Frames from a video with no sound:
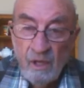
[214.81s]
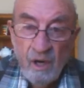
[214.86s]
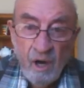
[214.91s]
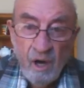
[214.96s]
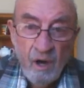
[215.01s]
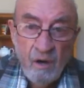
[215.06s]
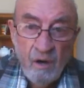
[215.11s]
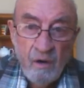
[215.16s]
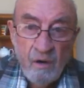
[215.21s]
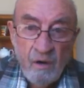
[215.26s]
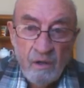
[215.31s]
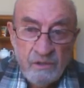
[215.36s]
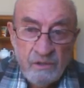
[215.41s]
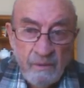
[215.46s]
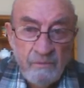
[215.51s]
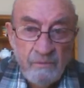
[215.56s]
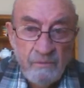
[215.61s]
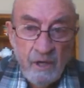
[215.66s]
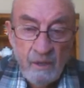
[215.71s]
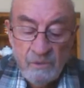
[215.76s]
are
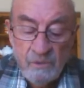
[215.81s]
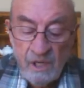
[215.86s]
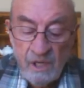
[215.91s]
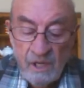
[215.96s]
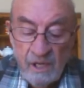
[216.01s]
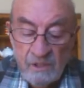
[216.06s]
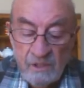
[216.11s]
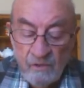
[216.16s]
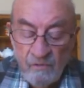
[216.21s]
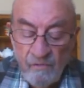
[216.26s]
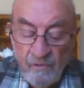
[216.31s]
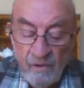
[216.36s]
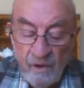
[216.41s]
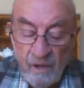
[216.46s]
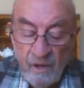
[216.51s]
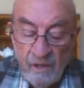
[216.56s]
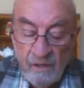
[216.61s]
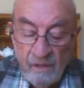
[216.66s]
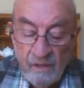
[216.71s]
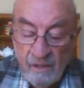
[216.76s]
sometimes
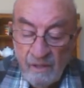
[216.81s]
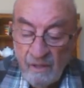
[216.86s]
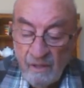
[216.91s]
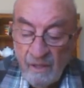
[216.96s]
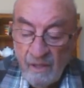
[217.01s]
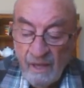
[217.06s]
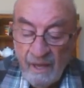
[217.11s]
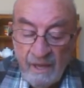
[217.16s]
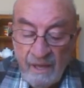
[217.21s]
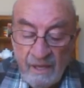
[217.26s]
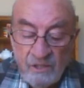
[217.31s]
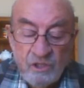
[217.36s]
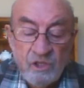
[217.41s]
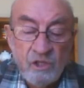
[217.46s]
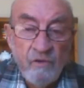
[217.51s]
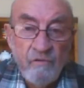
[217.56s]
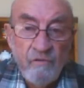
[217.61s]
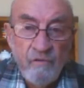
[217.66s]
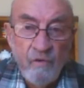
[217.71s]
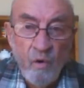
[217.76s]
classified as
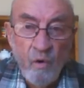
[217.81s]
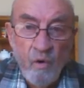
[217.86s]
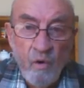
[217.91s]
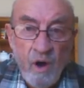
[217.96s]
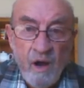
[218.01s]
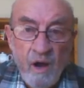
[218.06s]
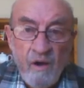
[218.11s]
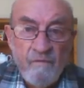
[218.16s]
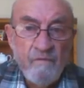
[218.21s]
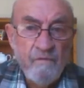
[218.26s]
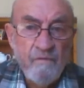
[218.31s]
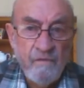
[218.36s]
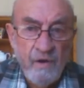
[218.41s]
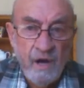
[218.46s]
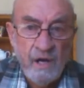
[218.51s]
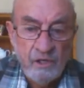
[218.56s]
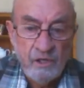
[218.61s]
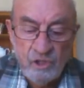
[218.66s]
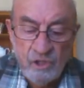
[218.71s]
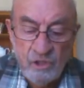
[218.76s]
the four
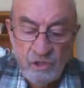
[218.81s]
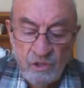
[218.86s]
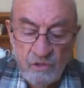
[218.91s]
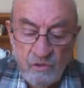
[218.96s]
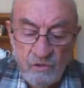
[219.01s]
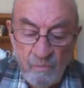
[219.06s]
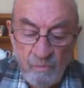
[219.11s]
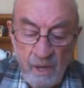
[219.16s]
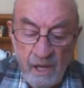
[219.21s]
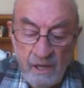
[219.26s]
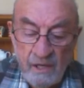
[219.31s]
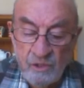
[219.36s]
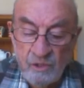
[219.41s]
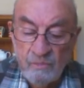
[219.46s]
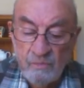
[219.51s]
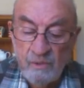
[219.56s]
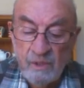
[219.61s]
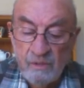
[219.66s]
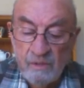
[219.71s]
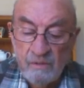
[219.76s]
functions of
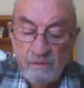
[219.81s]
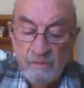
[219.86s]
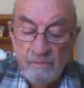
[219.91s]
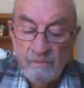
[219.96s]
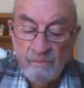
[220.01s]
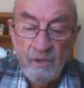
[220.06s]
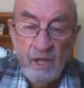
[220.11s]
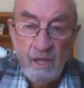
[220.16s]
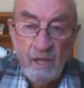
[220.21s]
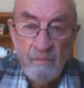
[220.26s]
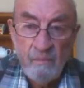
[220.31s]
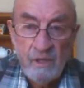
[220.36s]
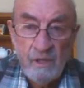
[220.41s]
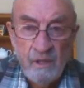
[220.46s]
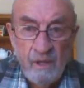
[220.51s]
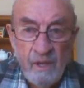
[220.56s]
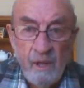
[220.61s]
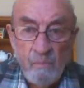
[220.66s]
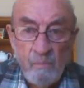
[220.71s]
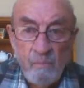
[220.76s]
management, namely
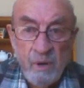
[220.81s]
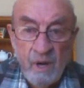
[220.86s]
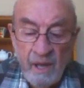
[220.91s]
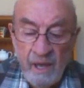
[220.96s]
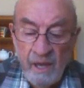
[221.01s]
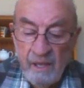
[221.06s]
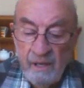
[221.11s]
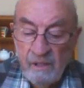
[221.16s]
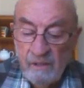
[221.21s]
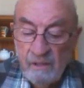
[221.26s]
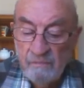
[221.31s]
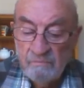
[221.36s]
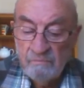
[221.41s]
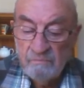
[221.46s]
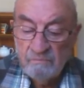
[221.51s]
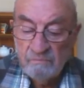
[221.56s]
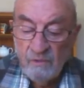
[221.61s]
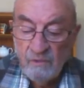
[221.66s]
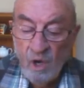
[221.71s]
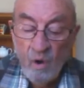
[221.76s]
planning,
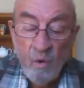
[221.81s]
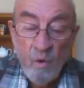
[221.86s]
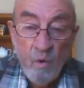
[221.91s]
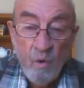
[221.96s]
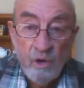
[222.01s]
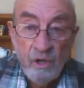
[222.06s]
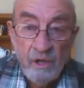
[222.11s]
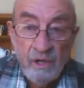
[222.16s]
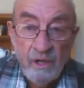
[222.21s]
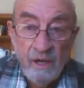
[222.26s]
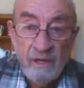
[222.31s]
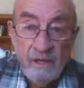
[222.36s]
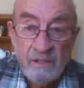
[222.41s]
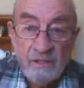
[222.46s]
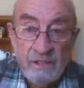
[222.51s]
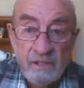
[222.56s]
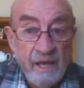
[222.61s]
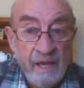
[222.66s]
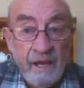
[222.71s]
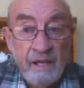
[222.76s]

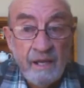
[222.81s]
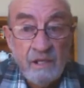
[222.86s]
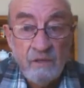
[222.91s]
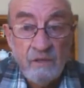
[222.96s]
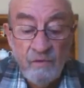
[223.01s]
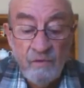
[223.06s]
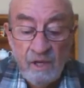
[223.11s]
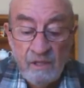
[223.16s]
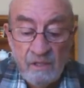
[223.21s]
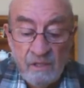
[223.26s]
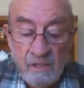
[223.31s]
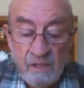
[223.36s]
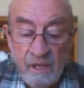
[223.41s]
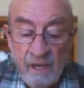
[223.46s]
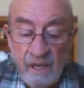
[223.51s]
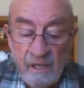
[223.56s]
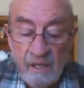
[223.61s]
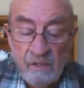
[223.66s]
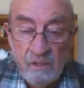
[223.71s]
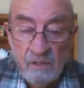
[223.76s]
organizing, activating,
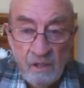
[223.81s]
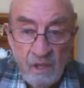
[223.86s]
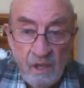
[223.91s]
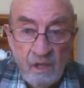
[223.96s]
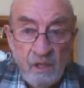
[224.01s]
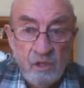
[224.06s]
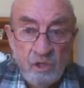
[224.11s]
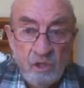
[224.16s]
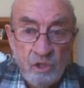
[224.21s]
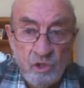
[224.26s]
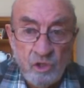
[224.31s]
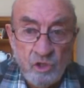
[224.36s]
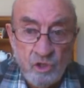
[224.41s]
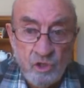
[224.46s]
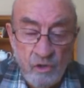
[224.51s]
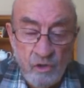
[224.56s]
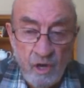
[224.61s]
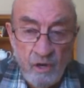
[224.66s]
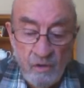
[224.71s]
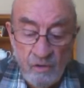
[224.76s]
and
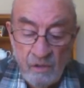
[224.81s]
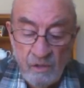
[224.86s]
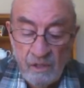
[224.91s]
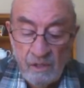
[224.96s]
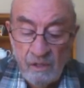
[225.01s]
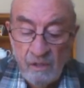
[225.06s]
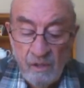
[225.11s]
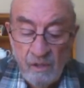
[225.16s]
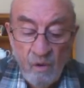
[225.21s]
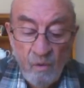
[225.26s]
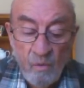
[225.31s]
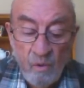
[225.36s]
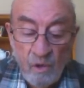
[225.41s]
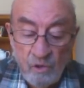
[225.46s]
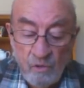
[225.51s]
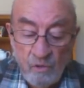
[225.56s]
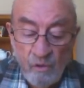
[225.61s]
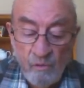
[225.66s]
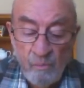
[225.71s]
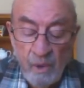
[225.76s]
controlling what
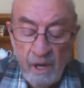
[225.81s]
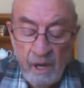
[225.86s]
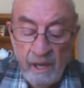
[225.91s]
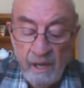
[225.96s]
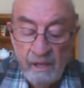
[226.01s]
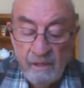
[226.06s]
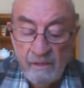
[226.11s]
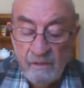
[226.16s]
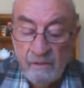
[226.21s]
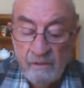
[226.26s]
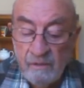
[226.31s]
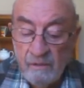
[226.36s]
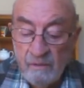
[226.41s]
you have planned.